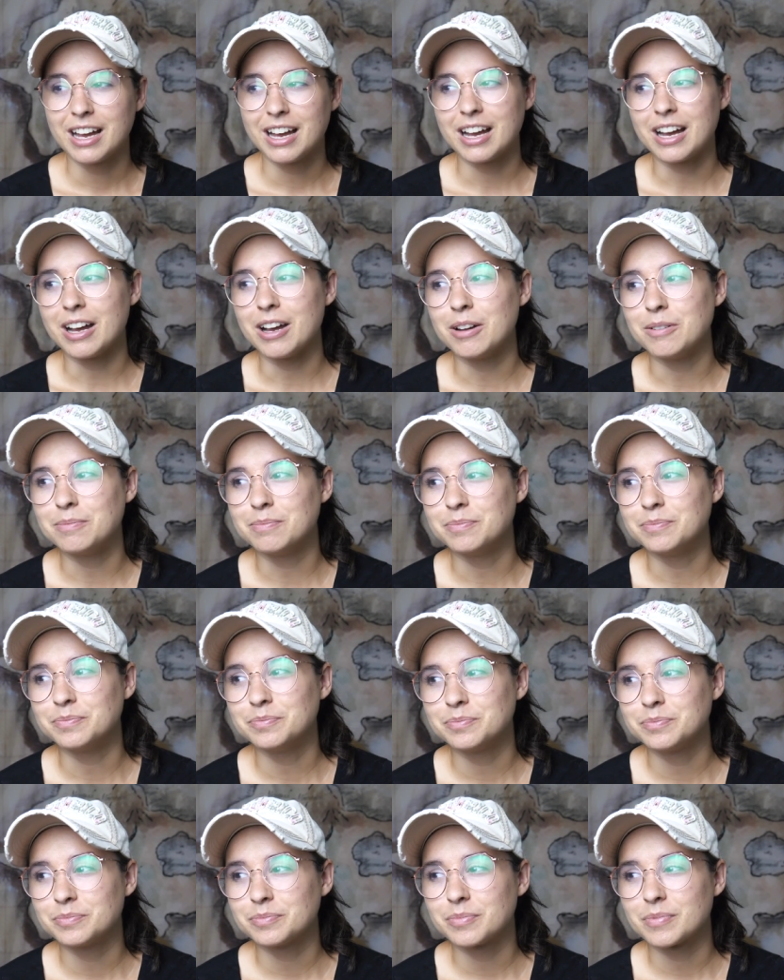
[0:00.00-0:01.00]
um,
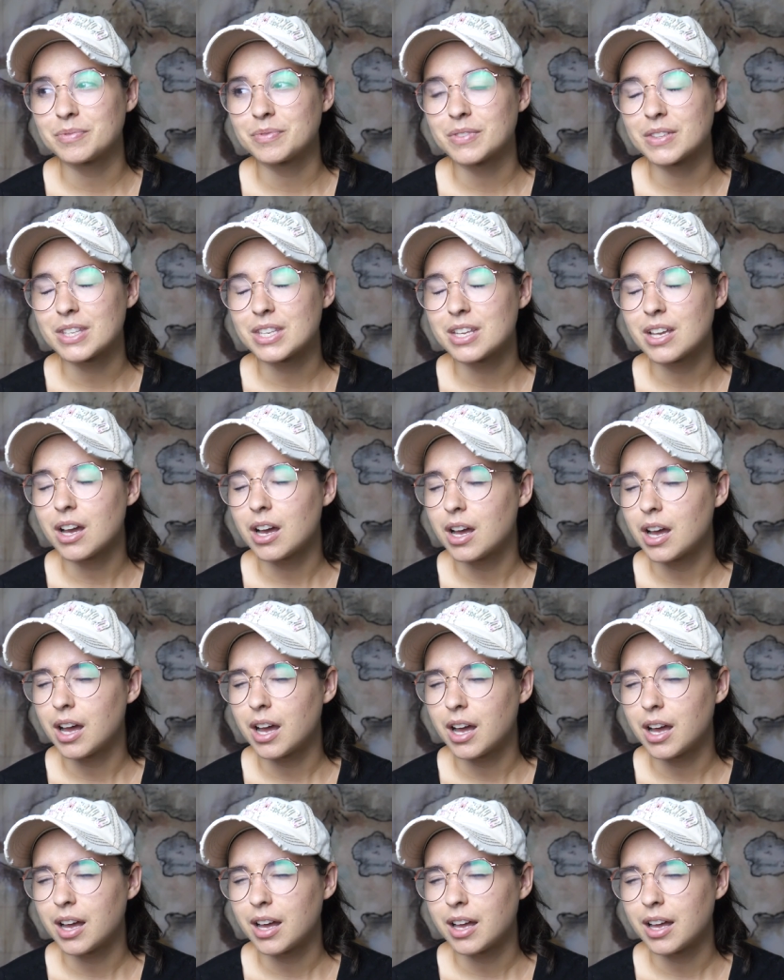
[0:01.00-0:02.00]

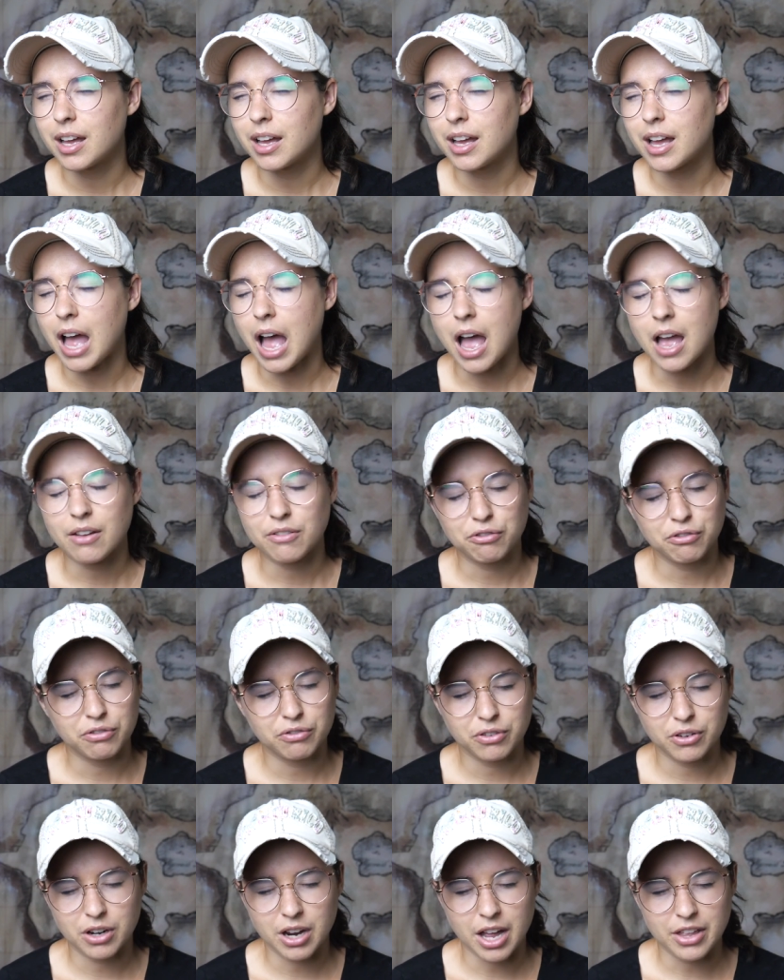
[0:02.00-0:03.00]
duh, I
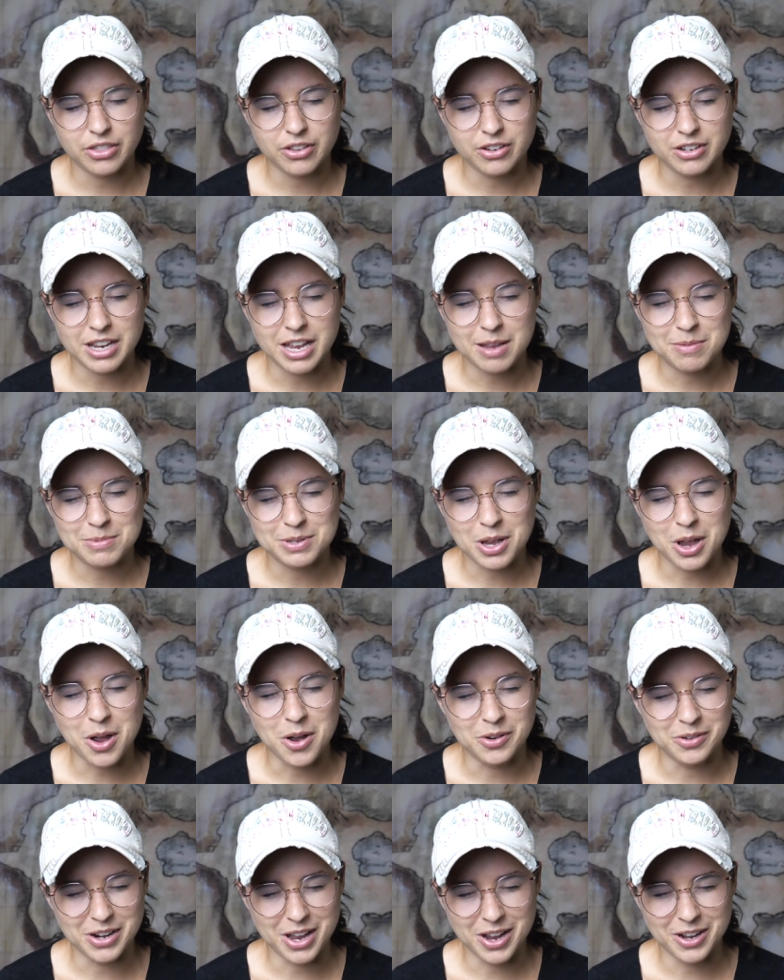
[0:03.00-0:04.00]
forgot their names.
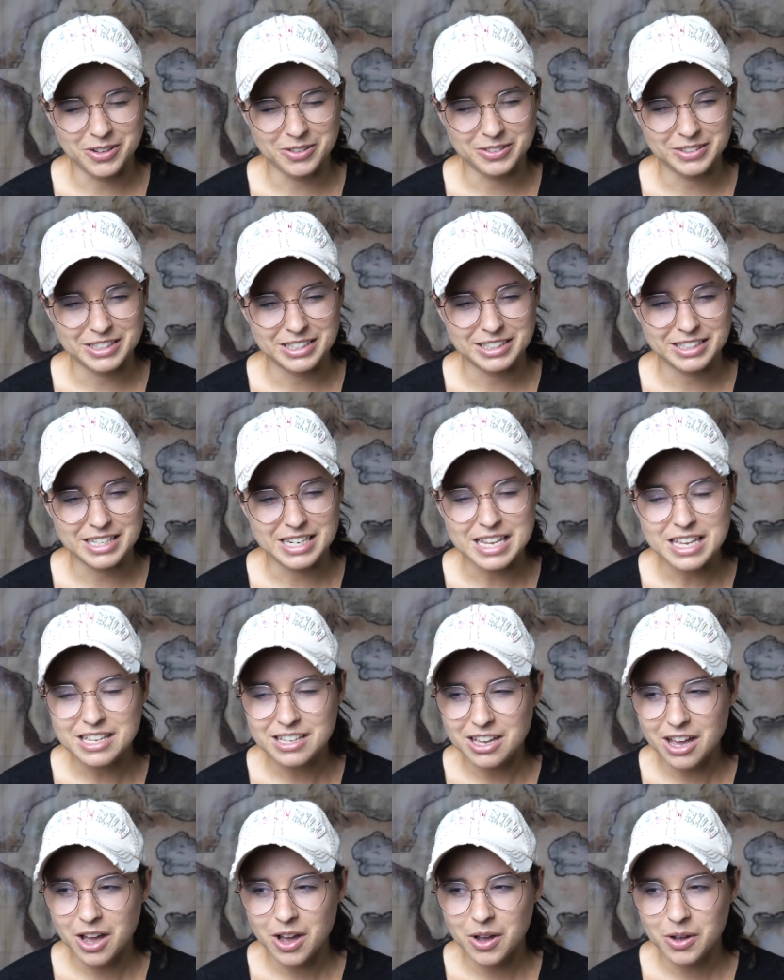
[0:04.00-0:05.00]
Oh no,
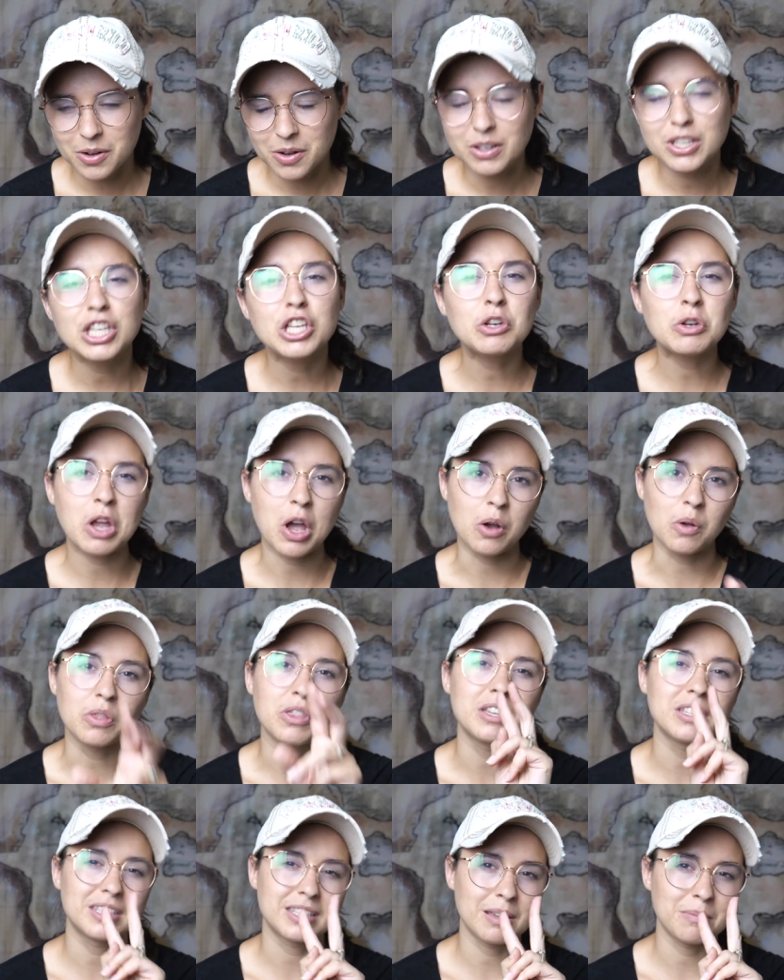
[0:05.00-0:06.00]
Nico, you know,
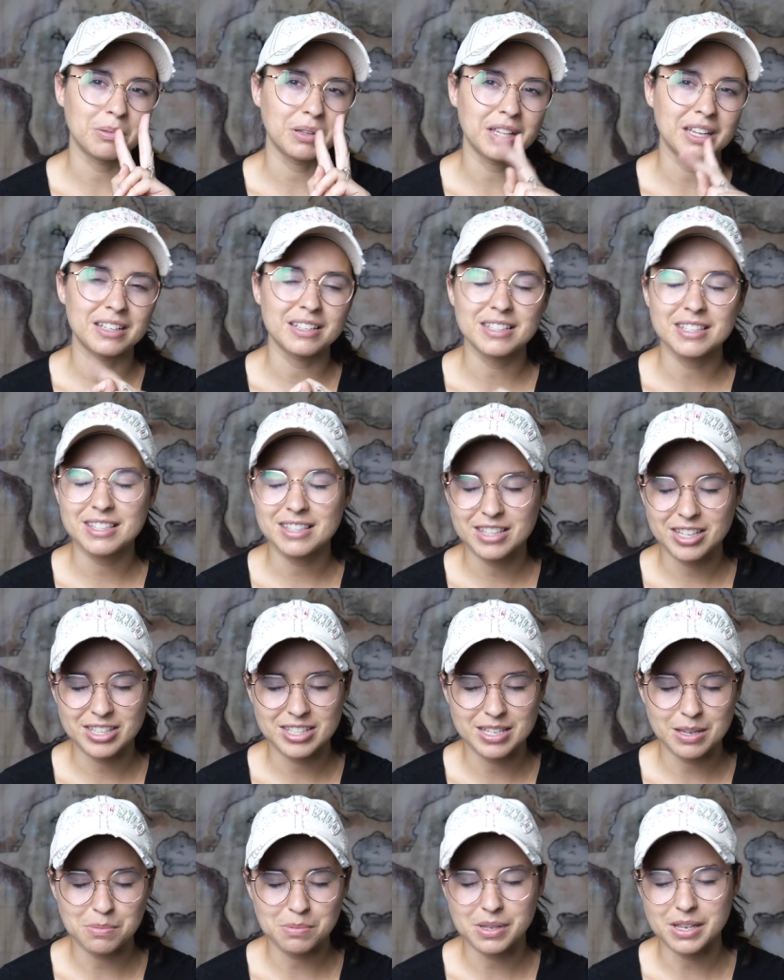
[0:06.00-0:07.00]
the siblings, the
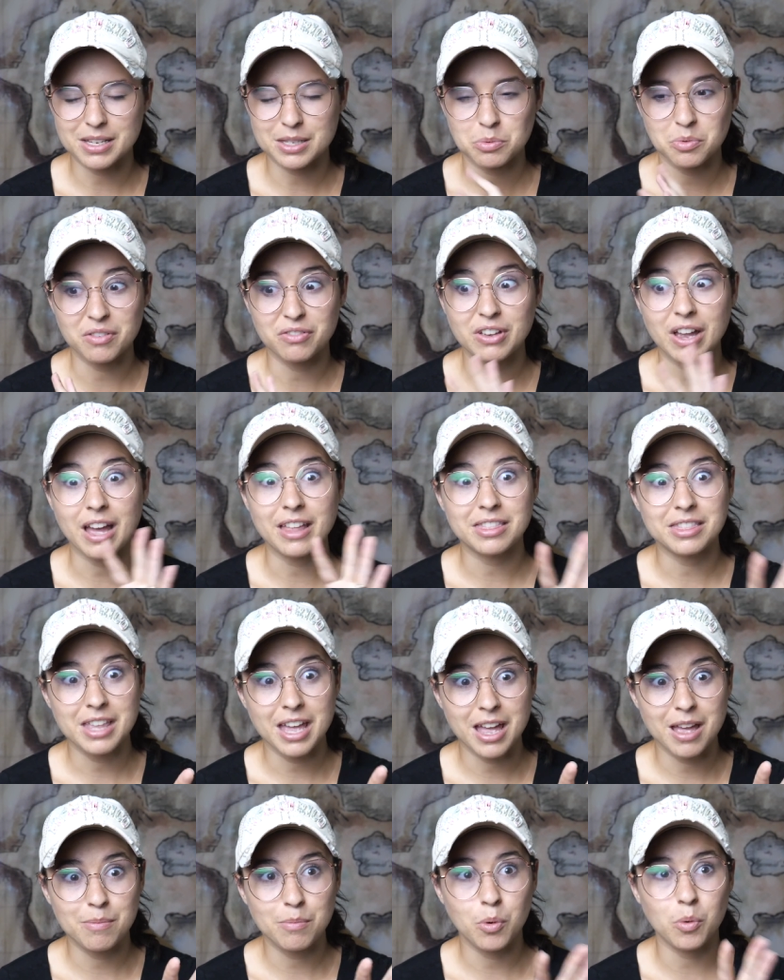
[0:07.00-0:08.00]
siblings. We've got
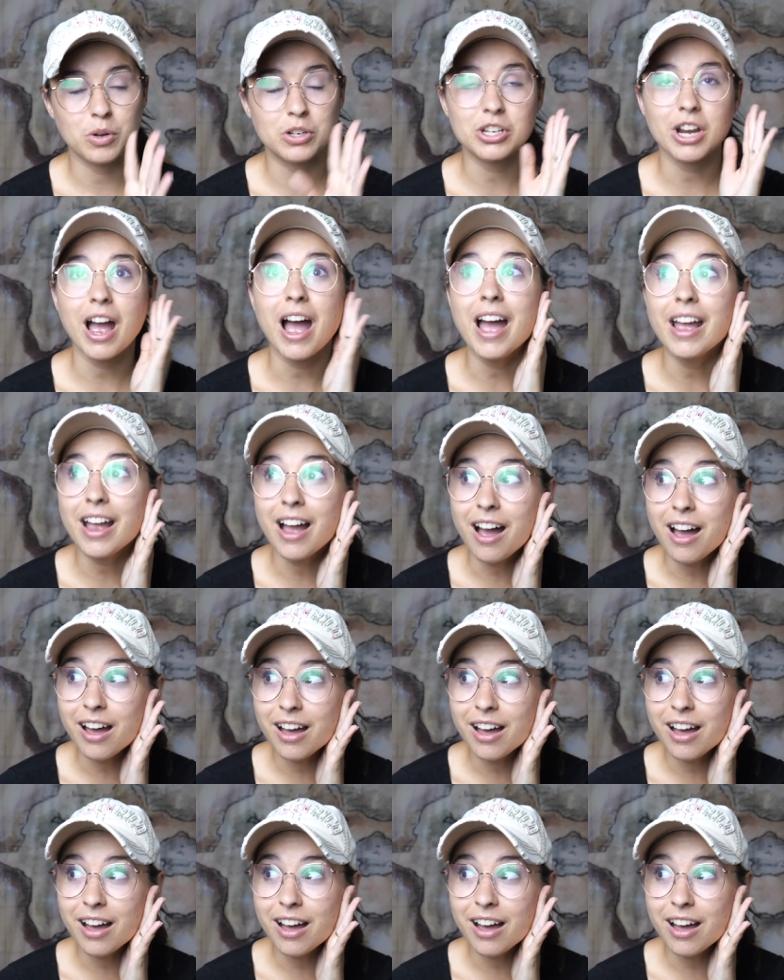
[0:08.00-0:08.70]
them, which I,